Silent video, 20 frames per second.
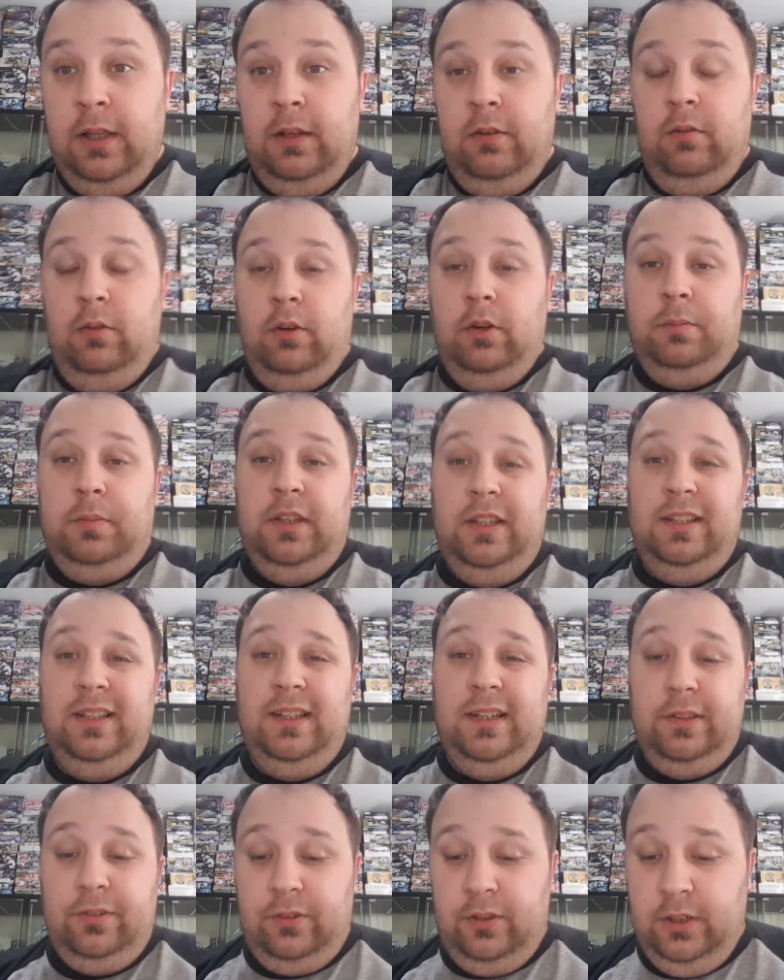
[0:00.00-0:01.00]
We were up late
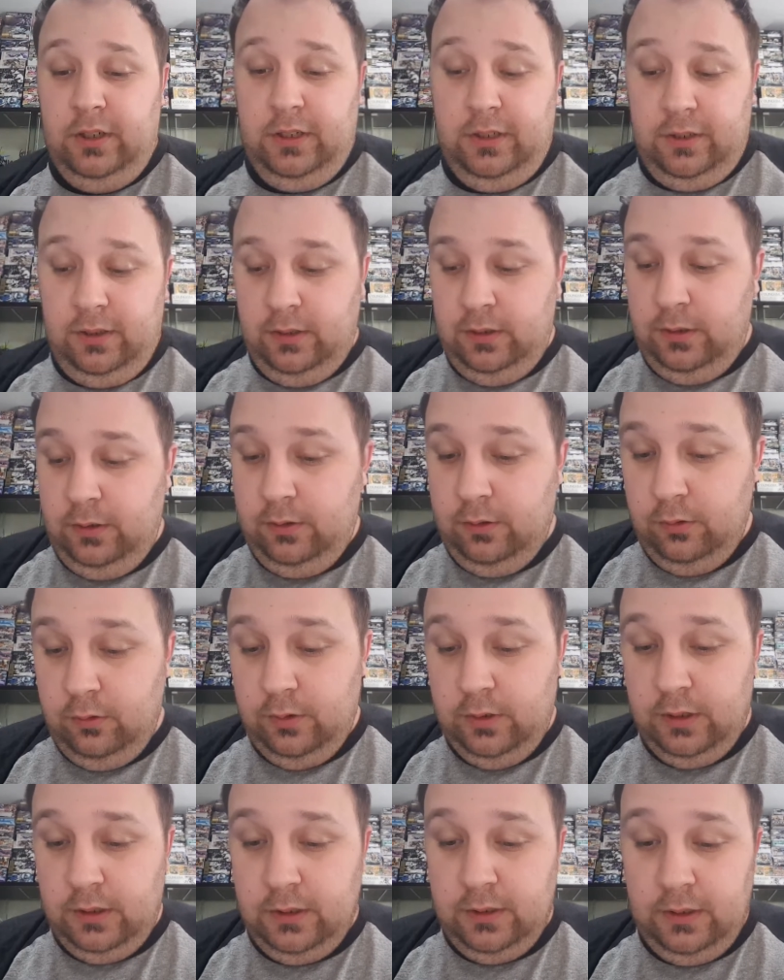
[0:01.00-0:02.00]
last night
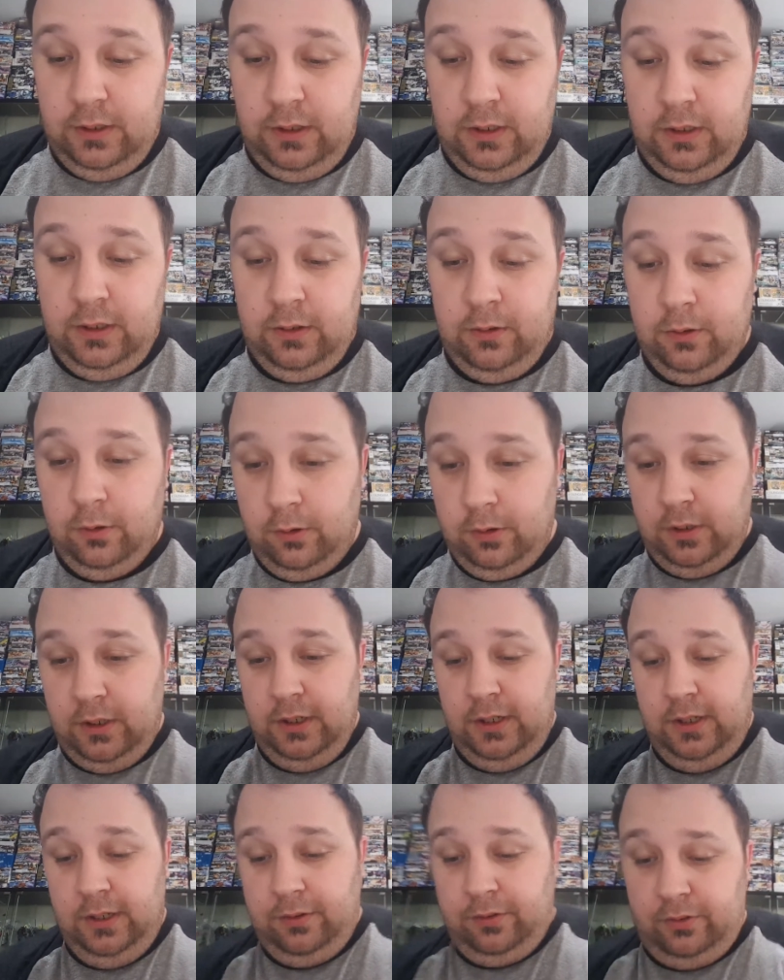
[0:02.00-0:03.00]
doing the
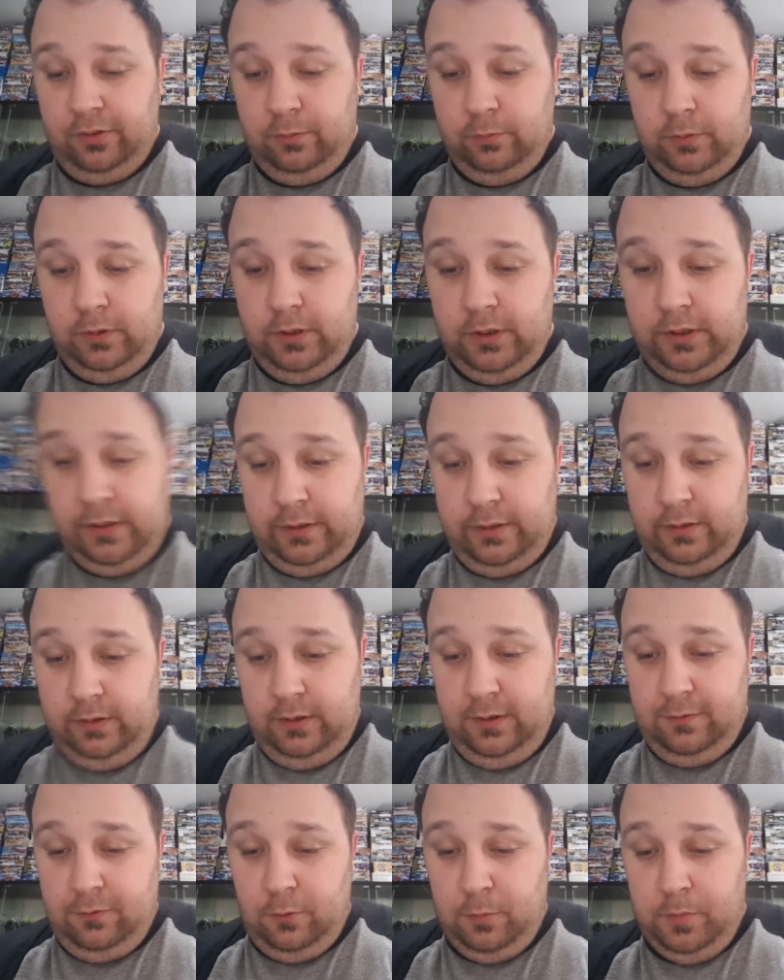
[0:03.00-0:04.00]
Nerdcast with
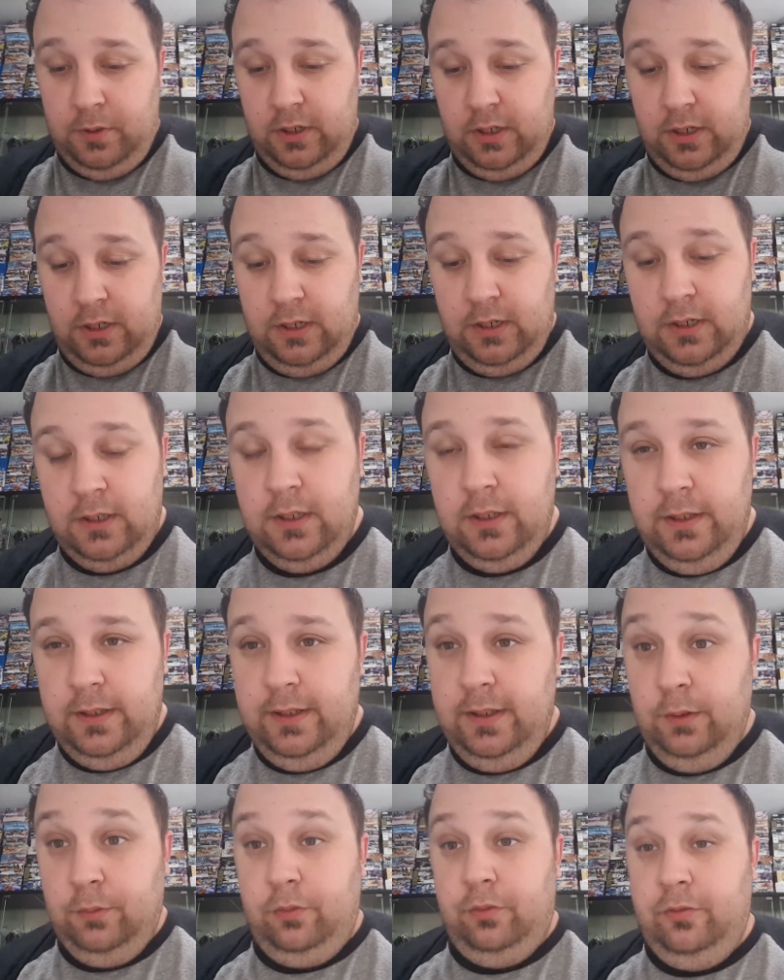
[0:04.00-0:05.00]
everybody.
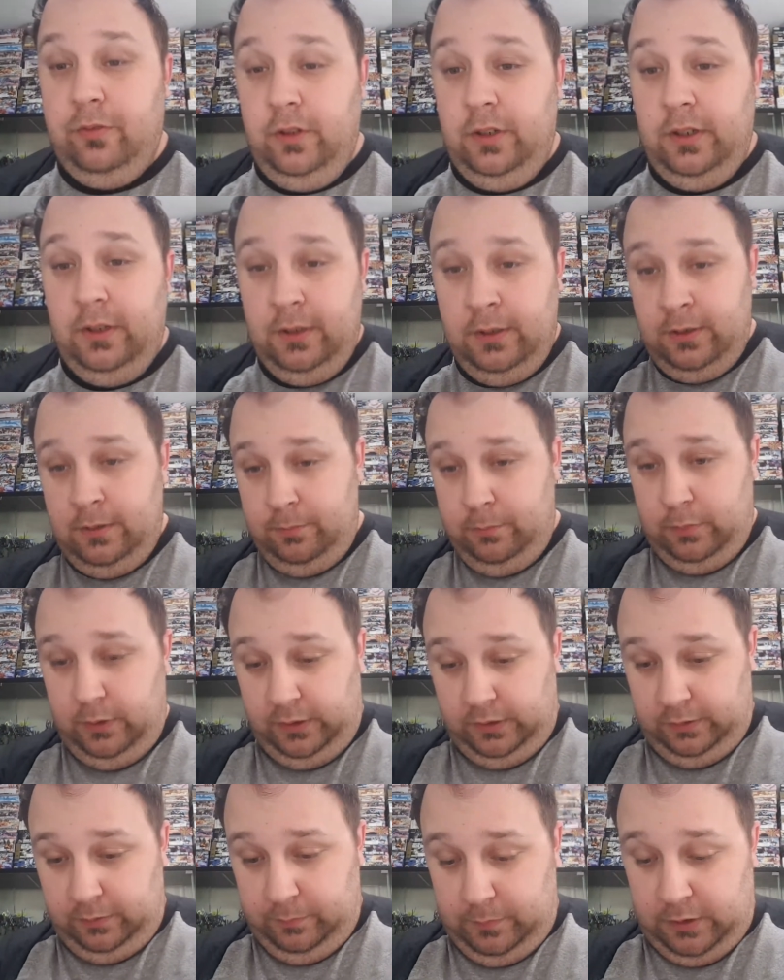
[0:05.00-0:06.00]
That was fun,
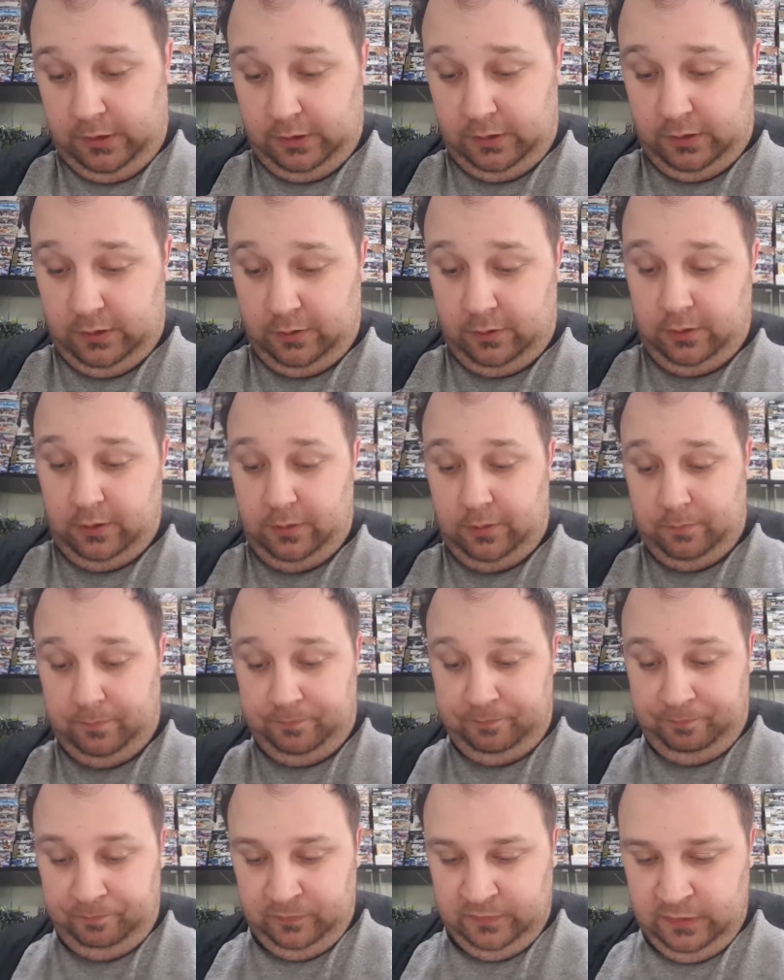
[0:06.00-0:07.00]
but man, now I am
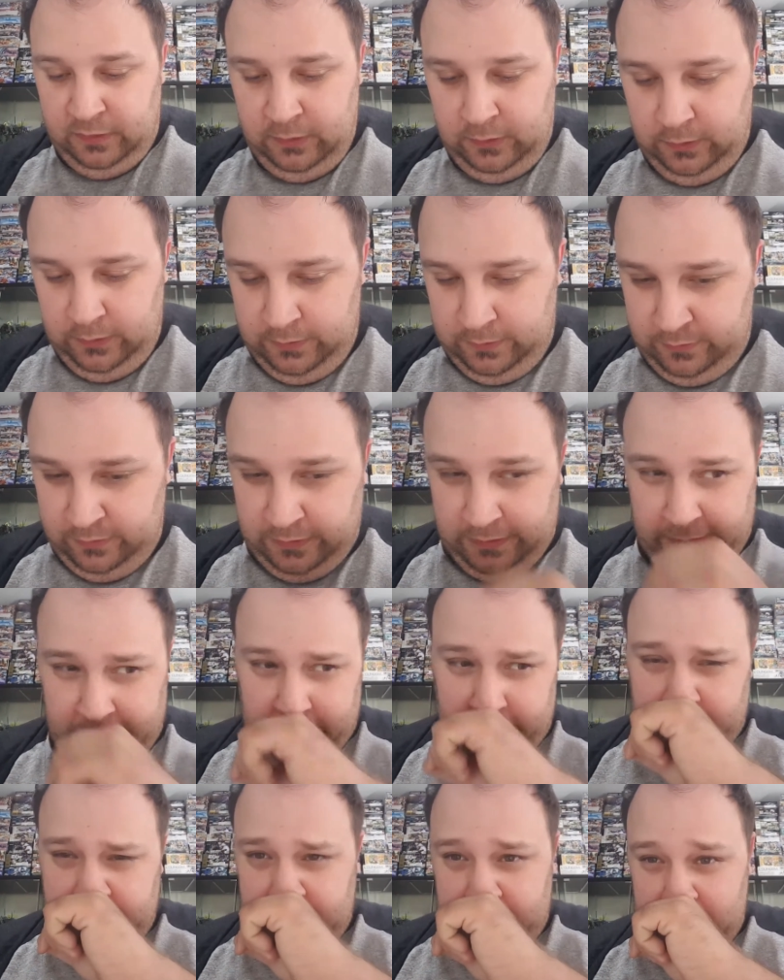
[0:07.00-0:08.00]

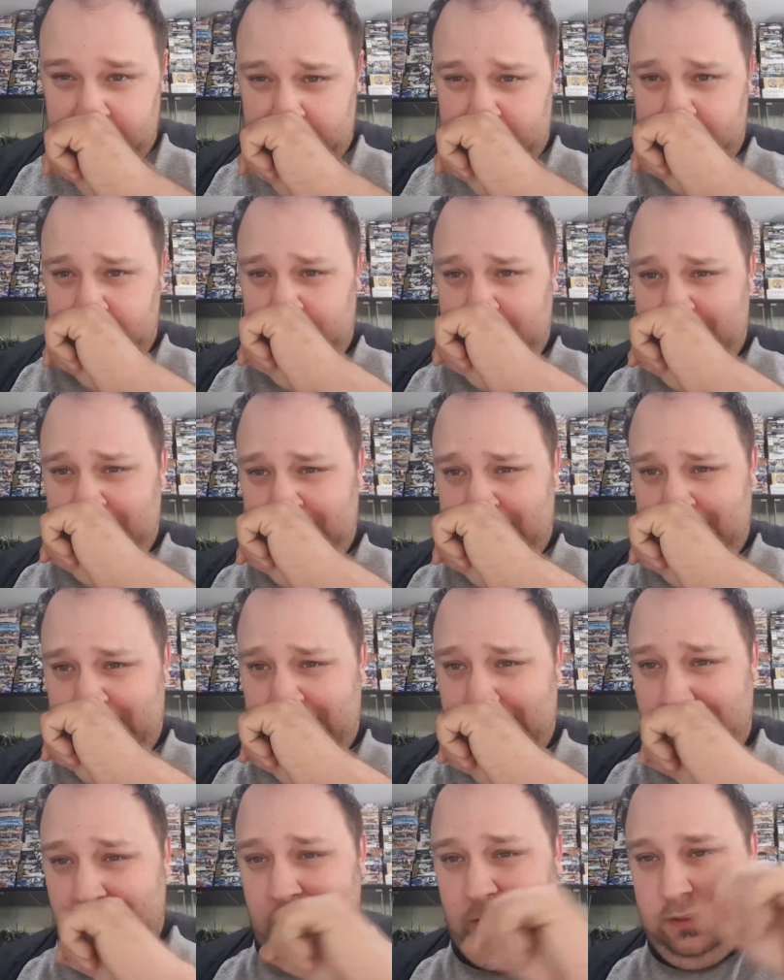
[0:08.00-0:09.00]
tired.
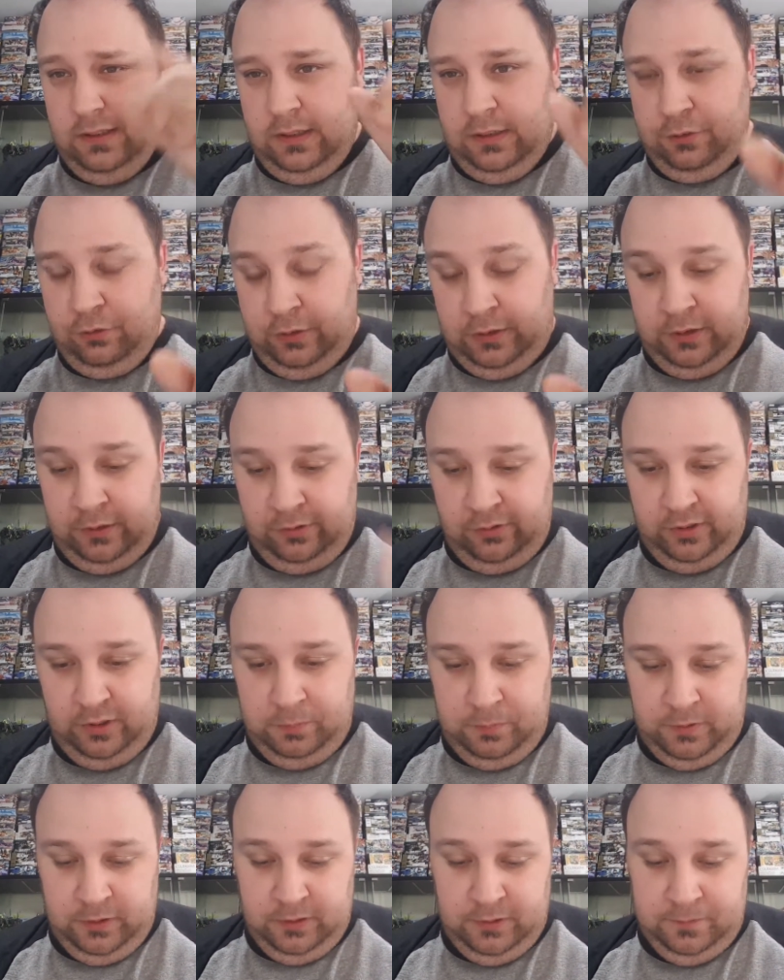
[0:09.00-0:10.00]
Uh, I tried to
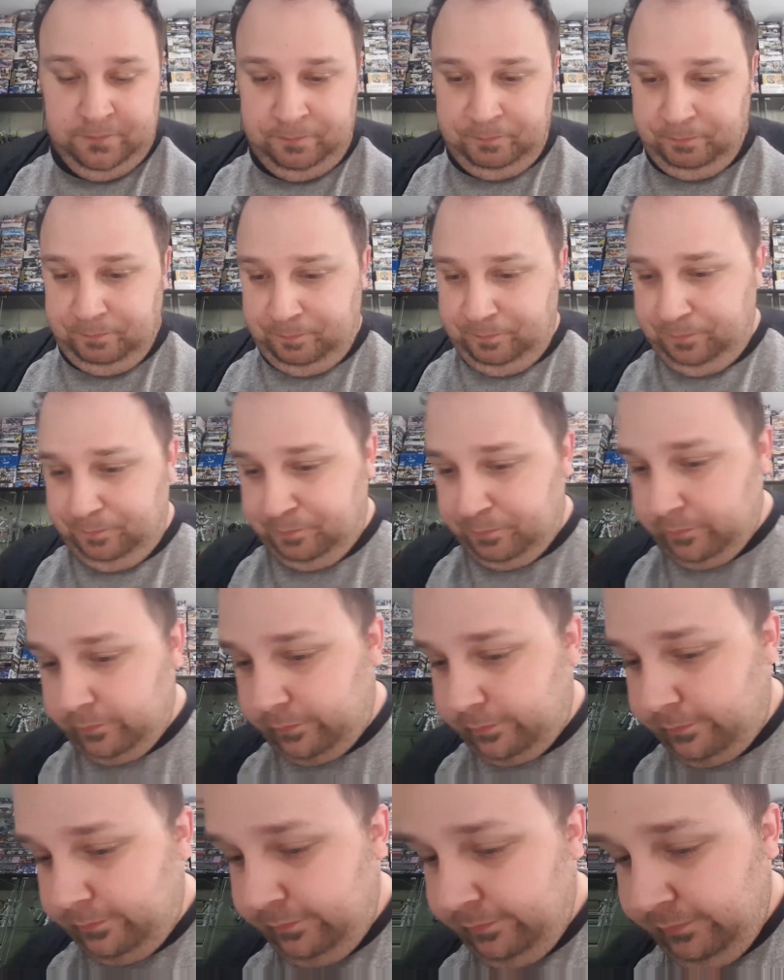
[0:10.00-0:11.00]
sleep in.
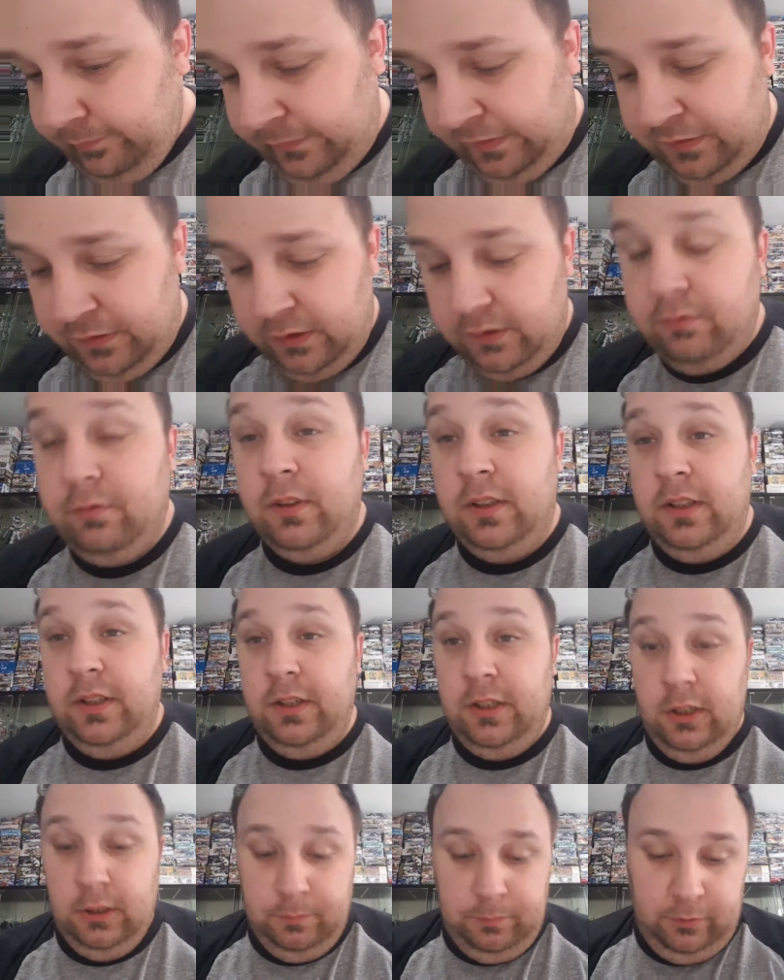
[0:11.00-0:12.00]
Didn't really
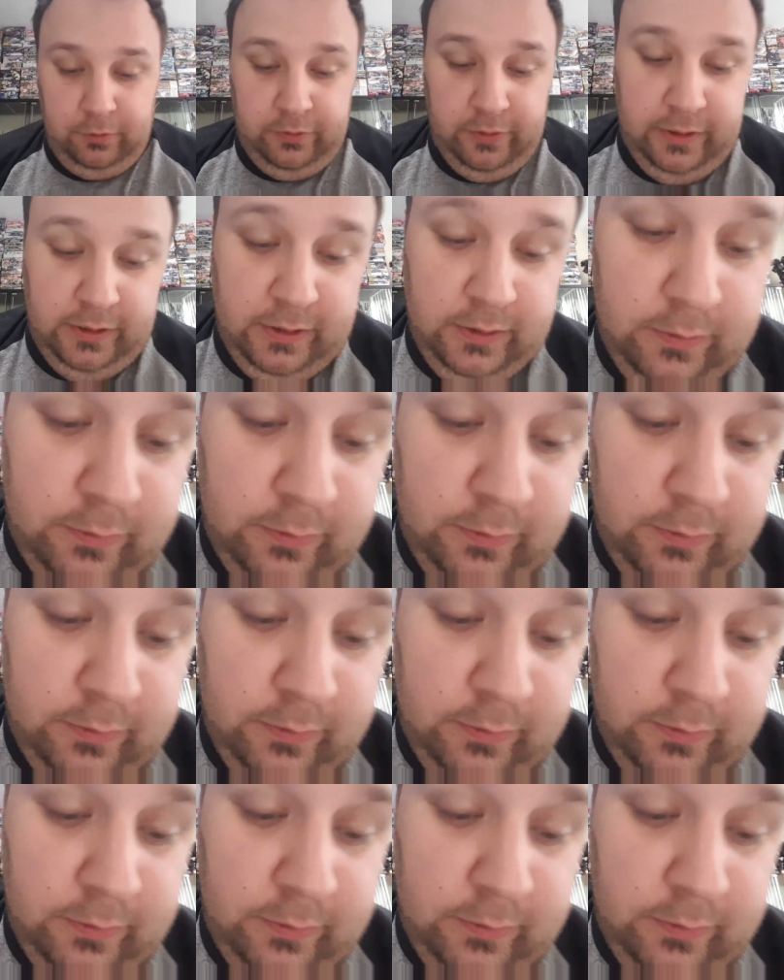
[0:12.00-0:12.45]
accomplish that.